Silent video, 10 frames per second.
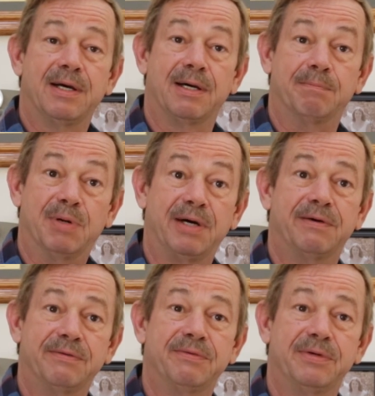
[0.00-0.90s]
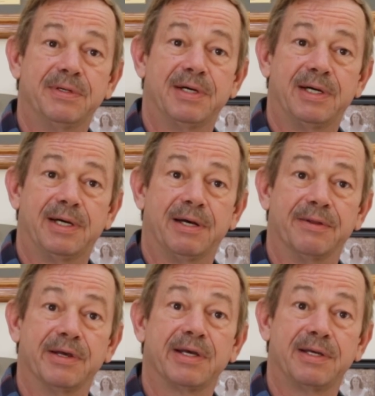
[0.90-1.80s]
above
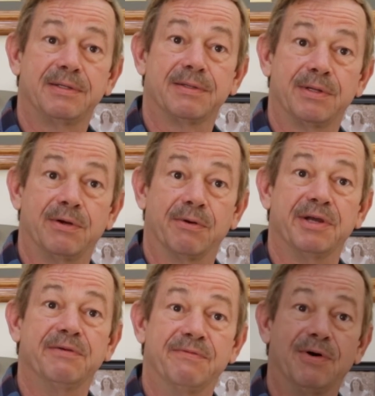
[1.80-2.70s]
the grid